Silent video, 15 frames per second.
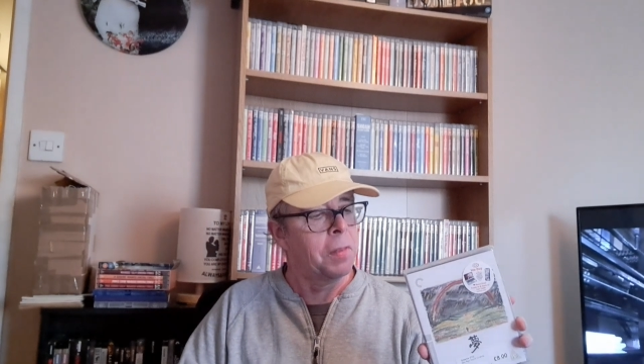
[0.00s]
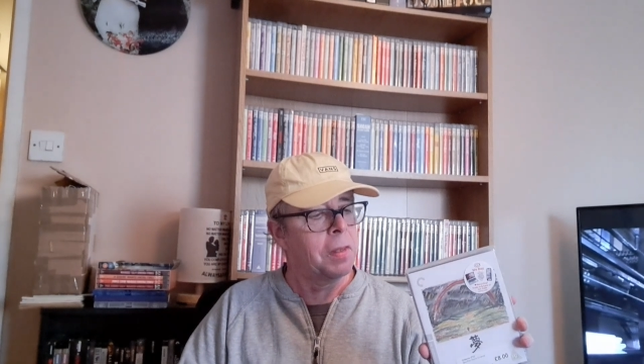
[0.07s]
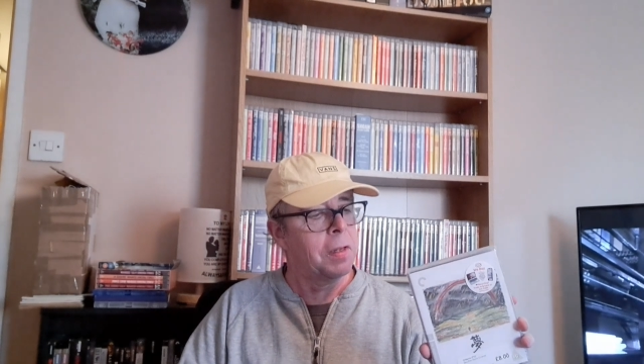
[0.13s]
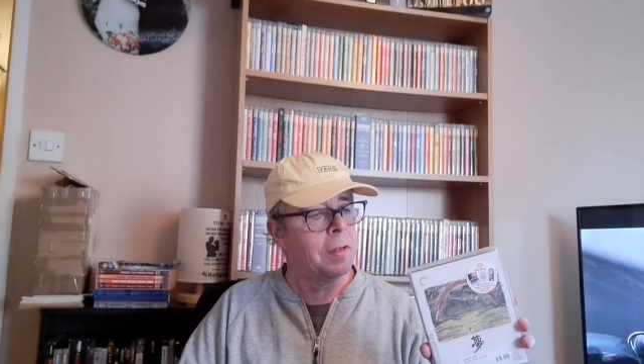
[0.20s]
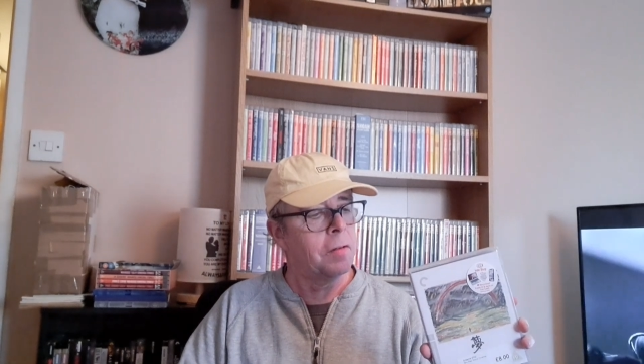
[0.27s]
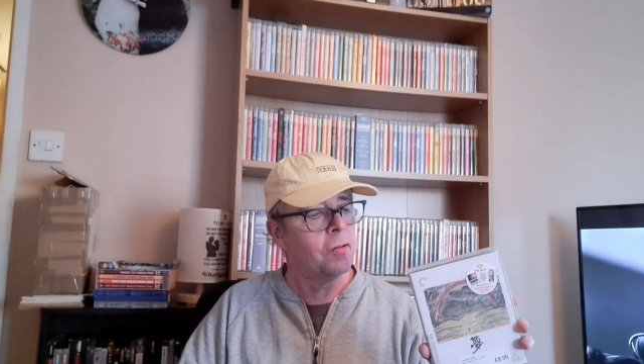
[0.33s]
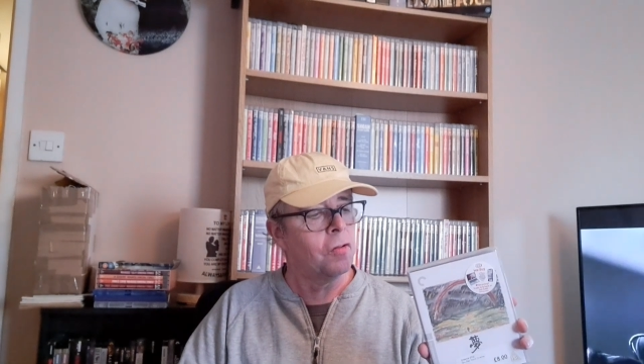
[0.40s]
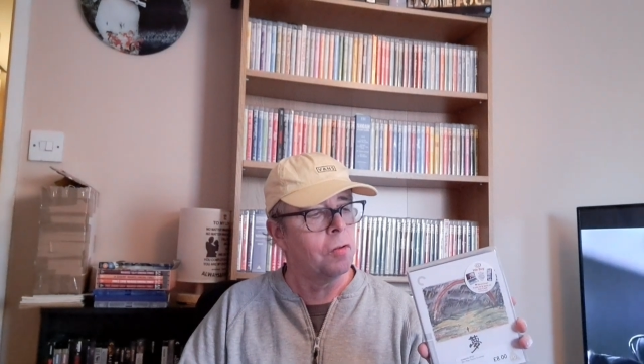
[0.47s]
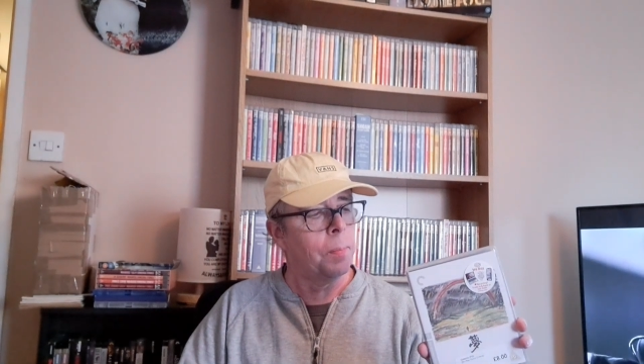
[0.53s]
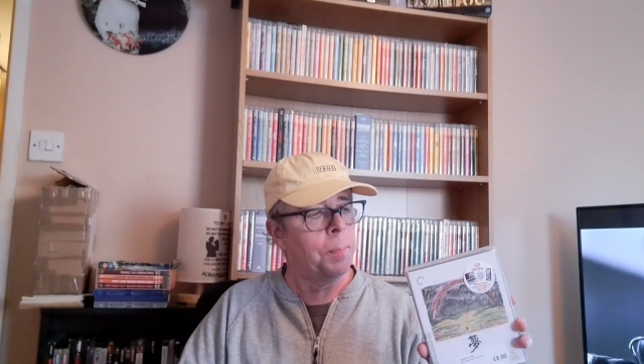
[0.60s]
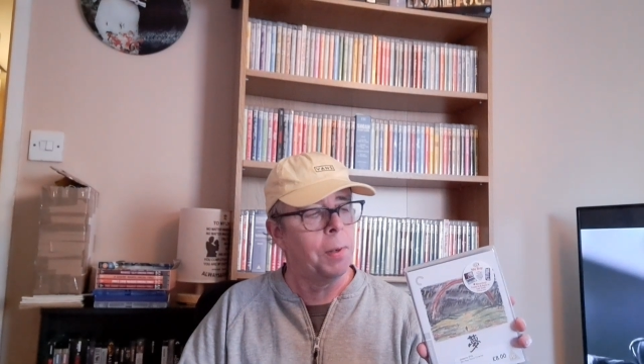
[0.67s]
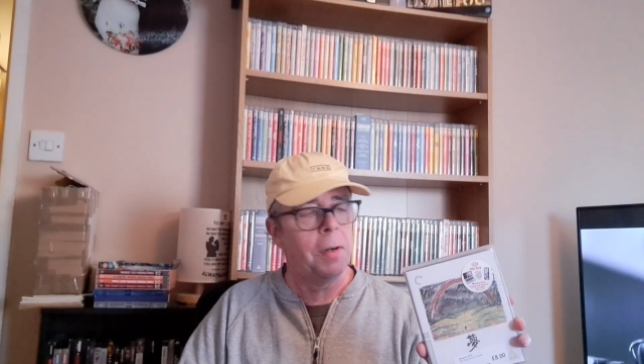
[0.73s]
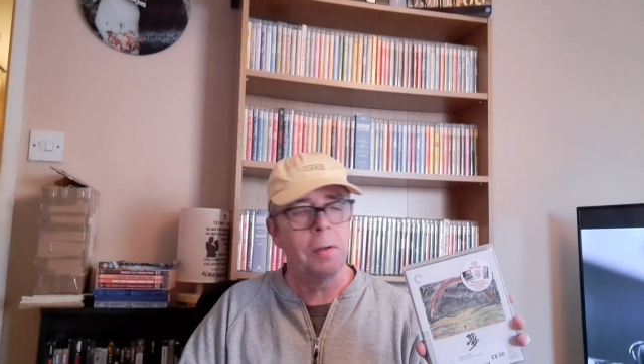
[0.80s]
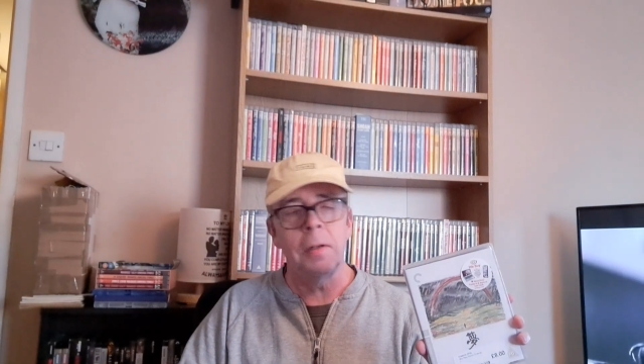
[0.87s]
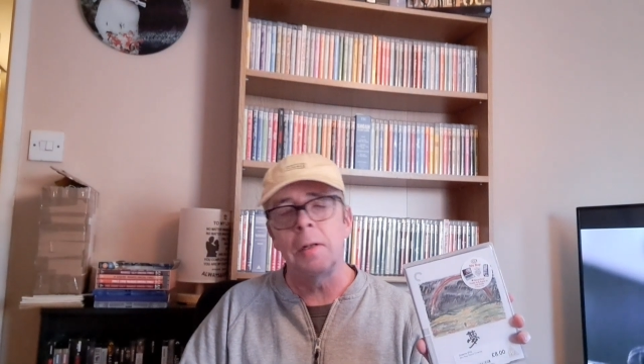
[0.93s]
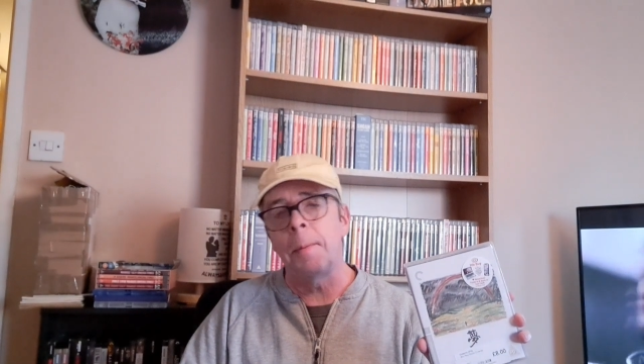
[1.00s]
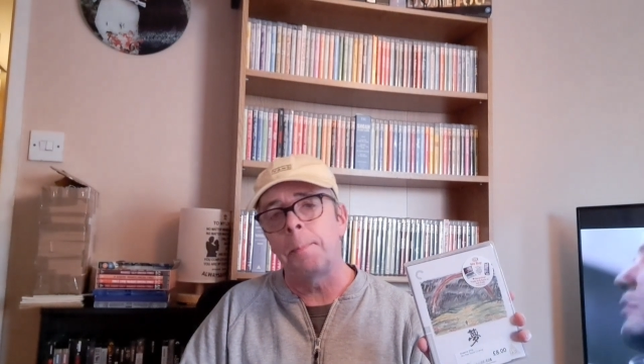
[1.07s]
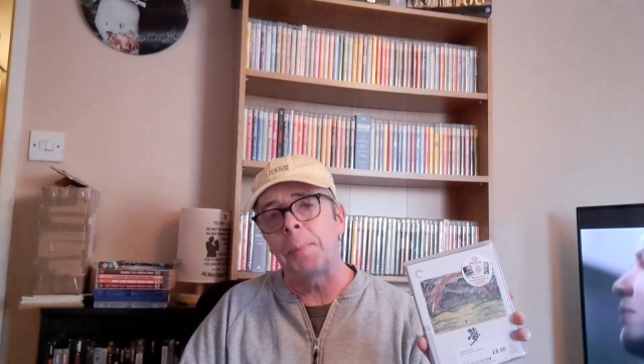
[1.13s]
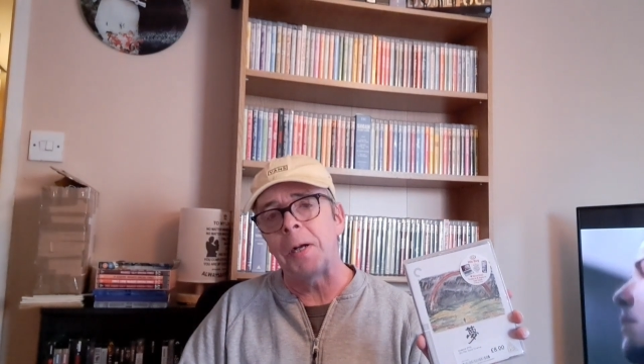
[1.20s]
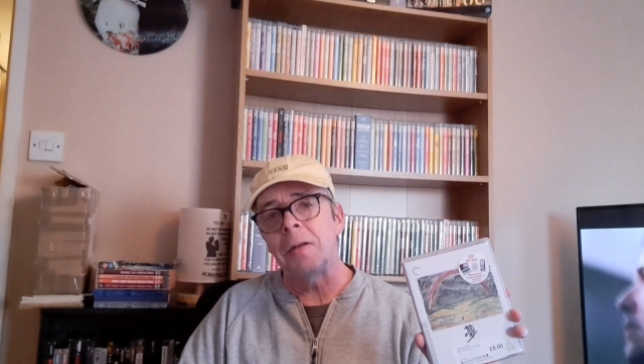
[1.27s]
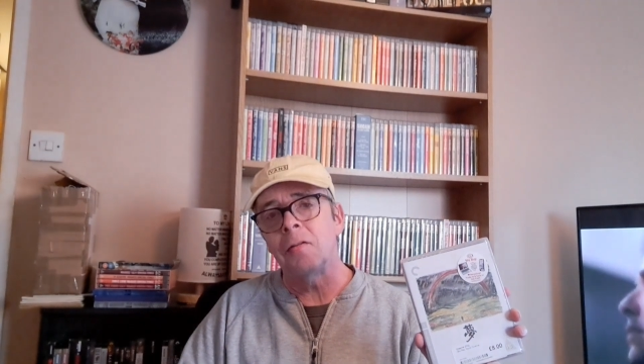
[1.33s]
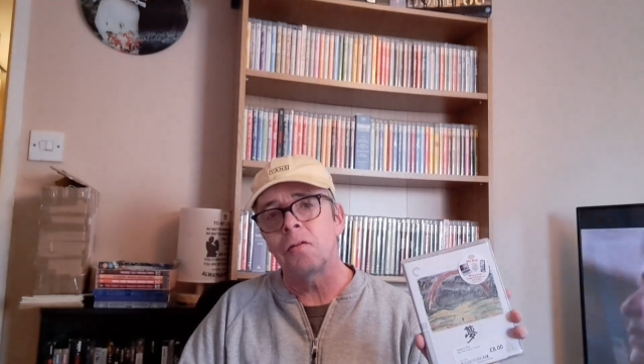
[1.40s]
that apparently are
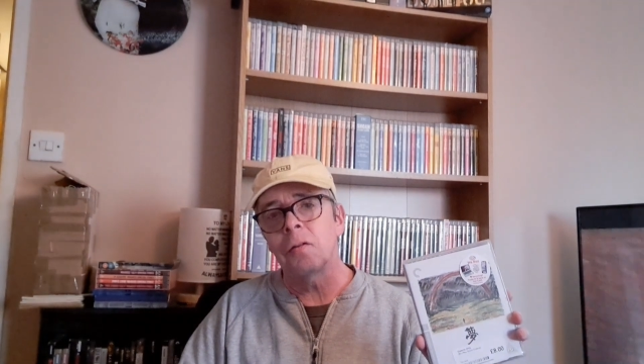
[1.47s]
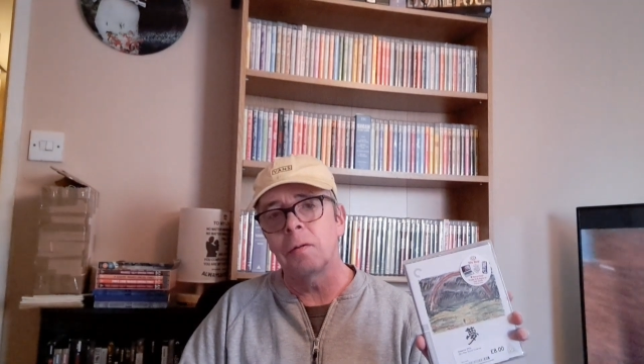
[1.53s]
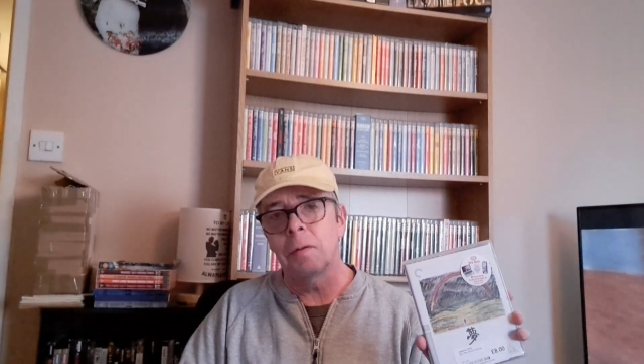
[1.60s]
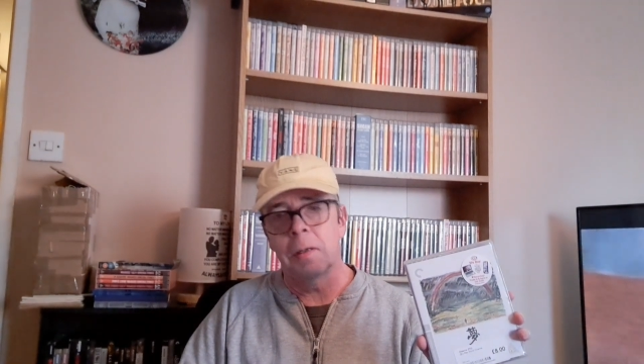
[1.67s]
based on